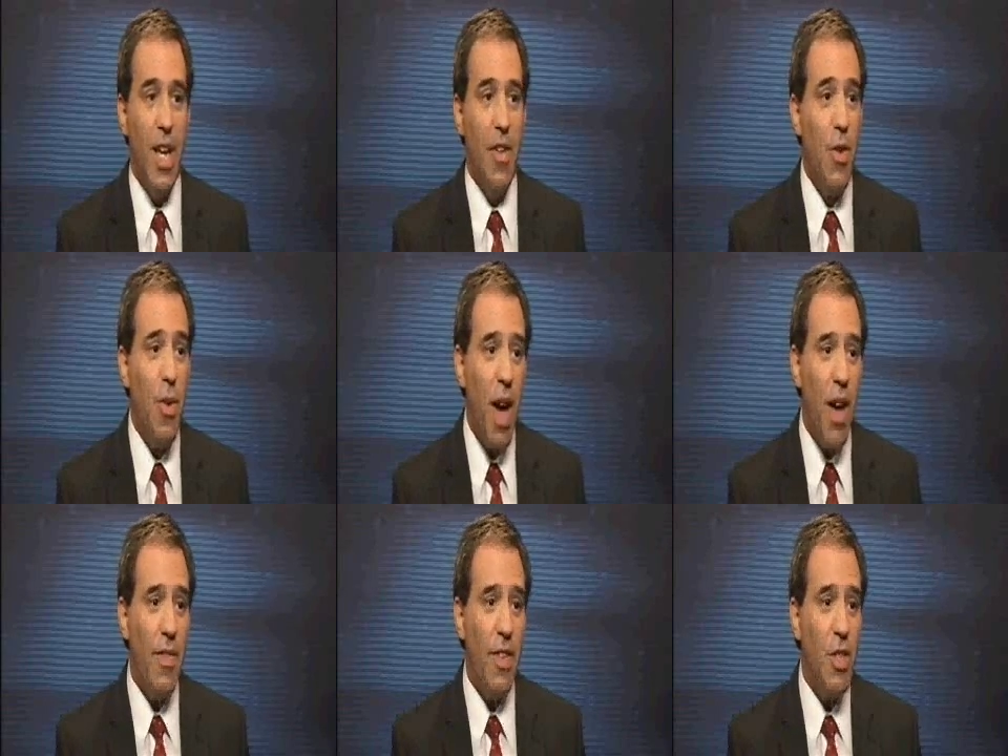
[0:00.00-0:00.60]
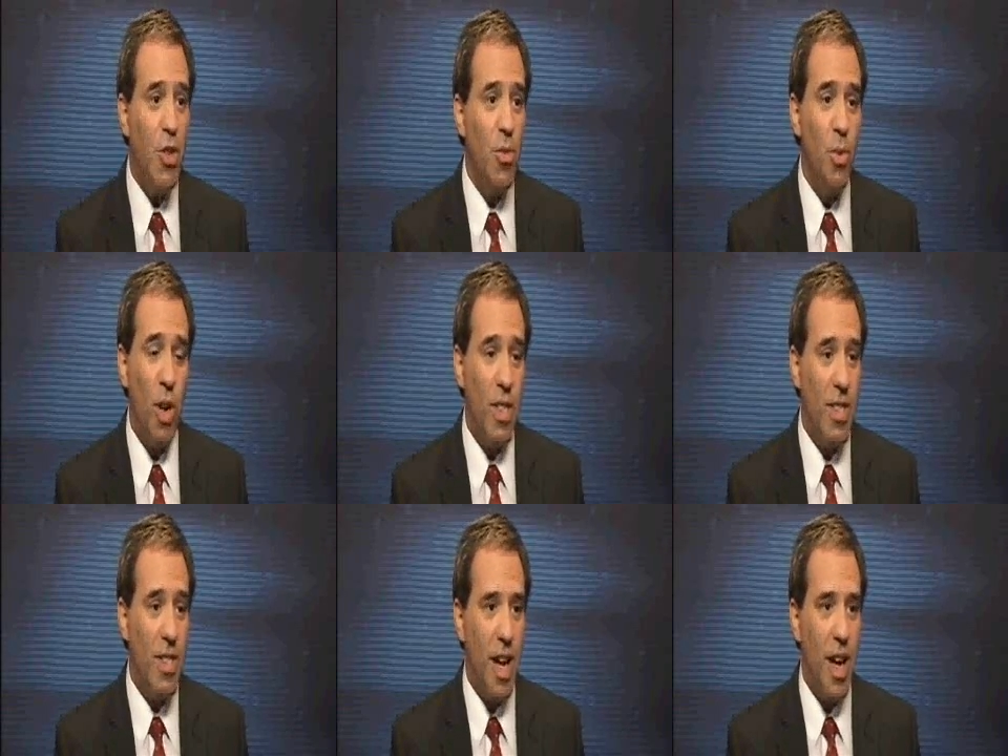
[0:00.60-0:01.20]
If you have a
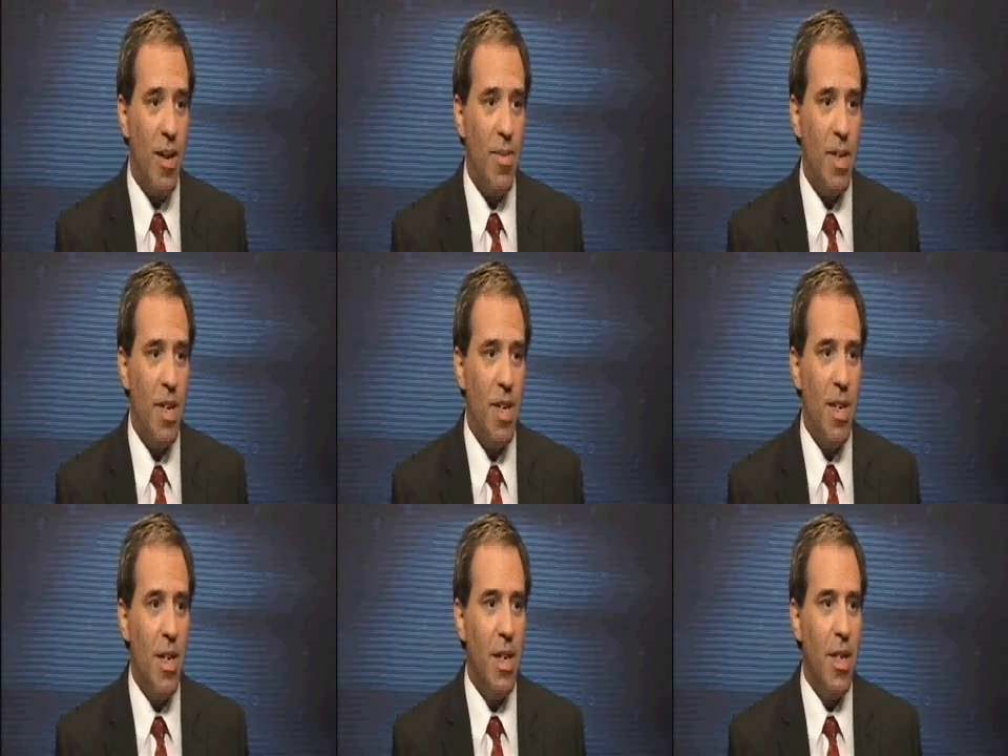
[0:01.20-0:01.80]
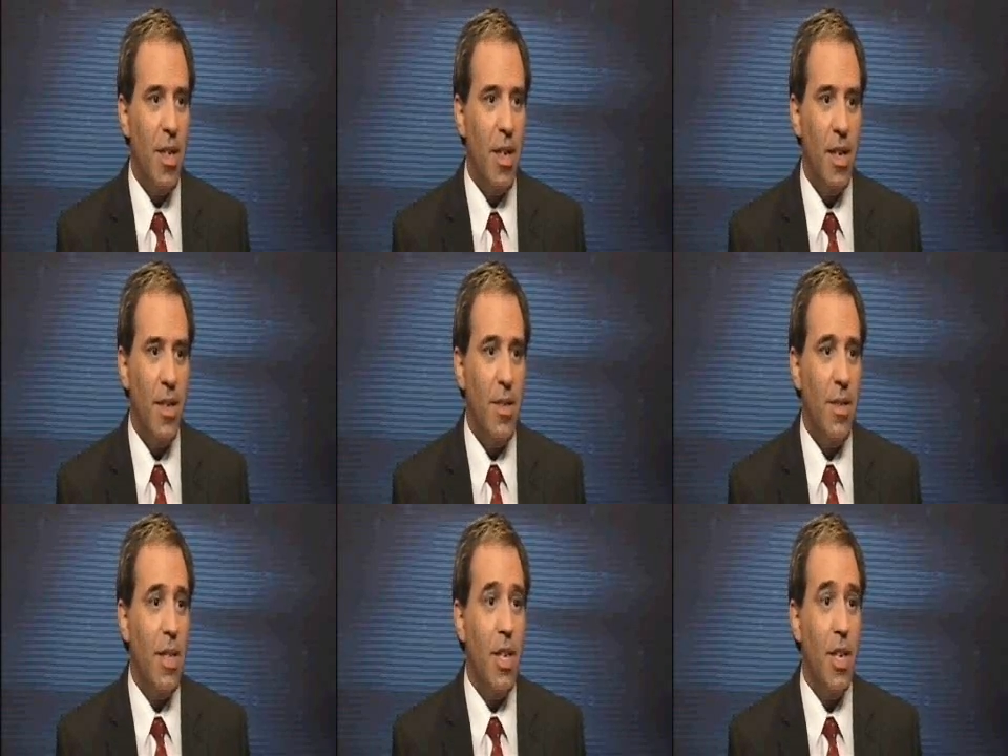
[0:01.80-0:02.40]
2-point stop
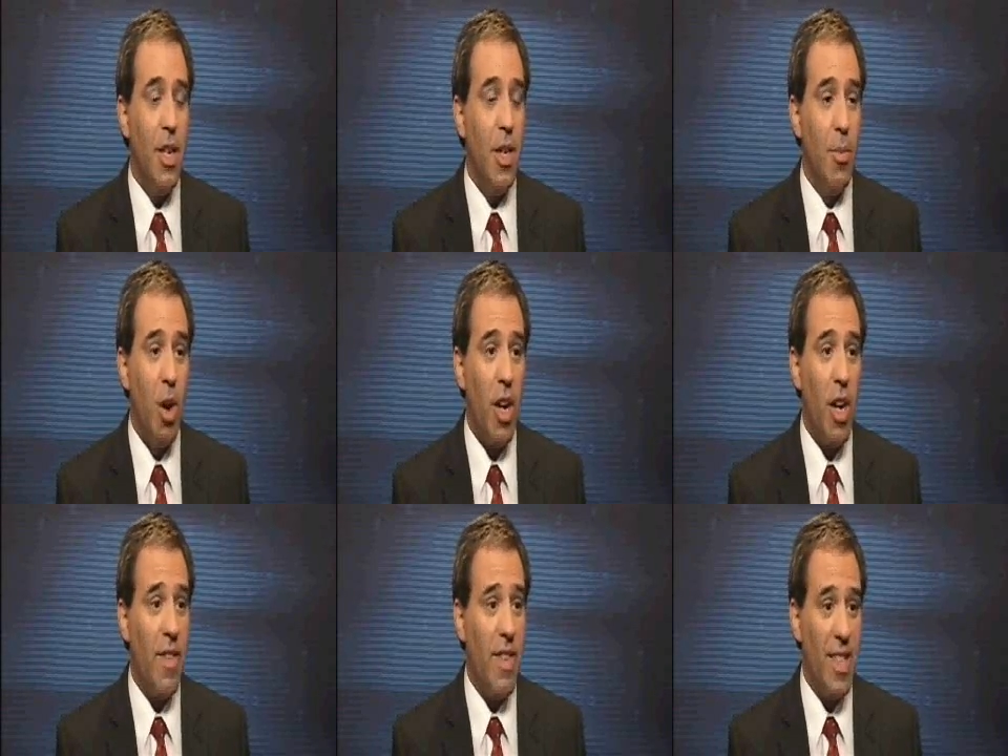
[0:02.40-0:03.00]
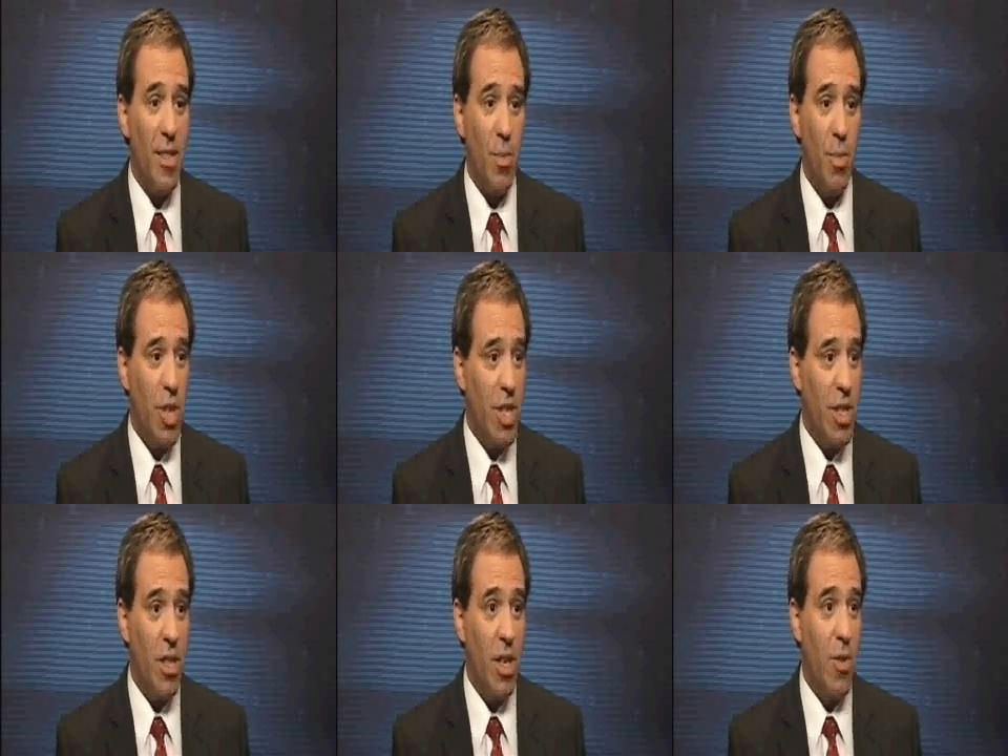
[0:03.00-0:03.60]
in a market that's
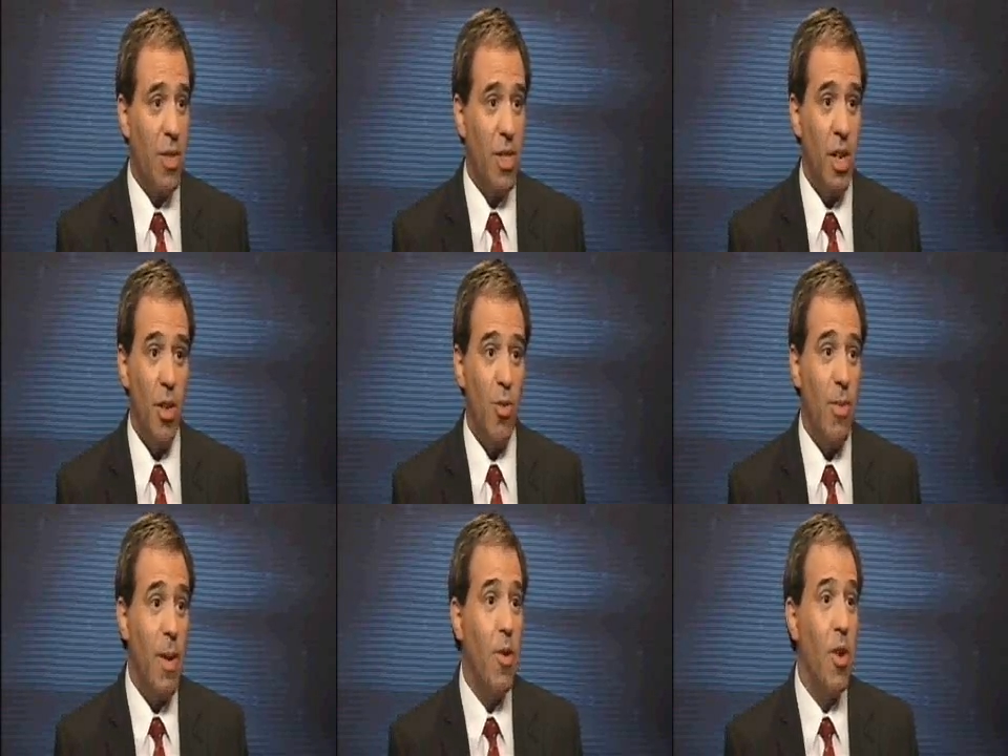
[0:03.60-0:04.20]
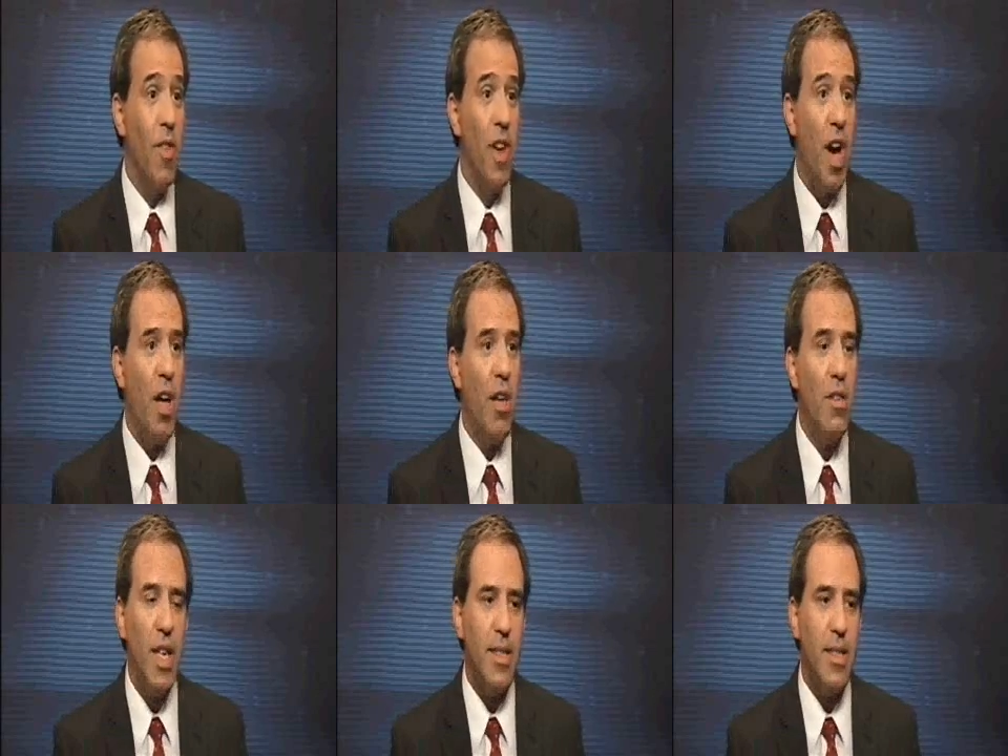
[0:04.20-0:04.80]
pretty slow and dull, maybe around the
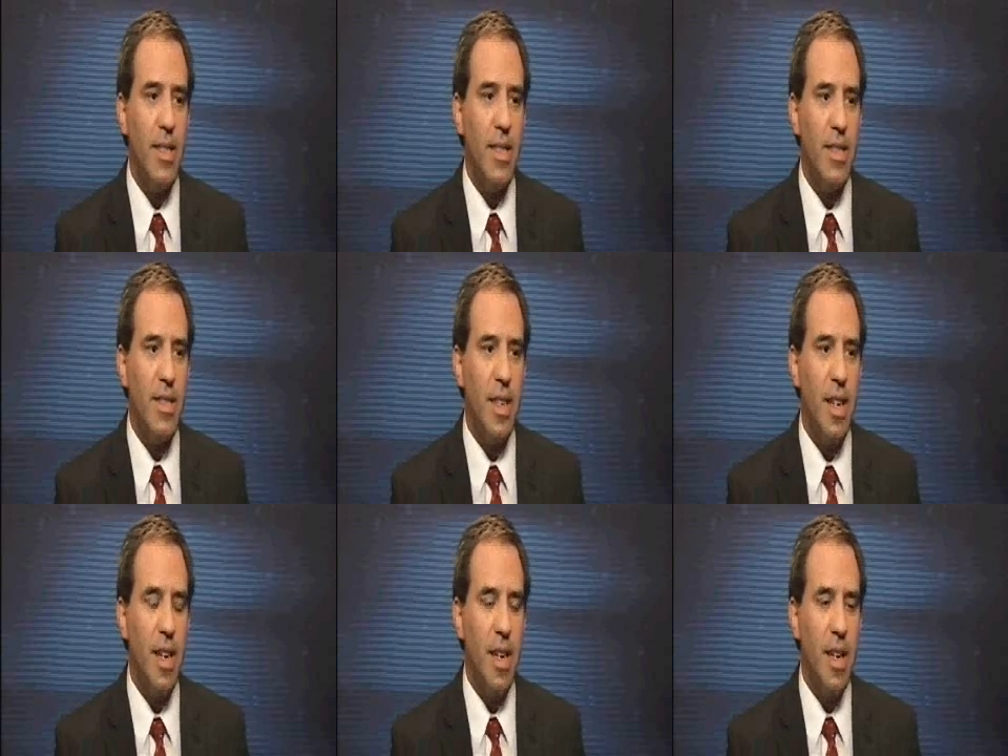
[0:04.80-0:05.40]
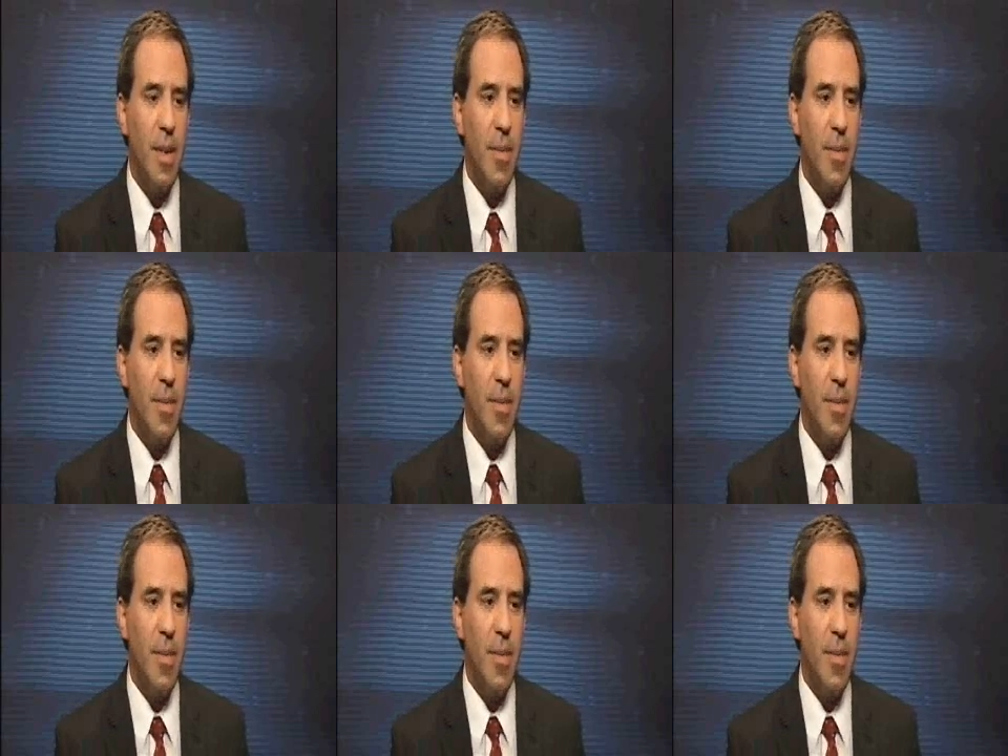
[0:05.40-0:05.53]
holiday season,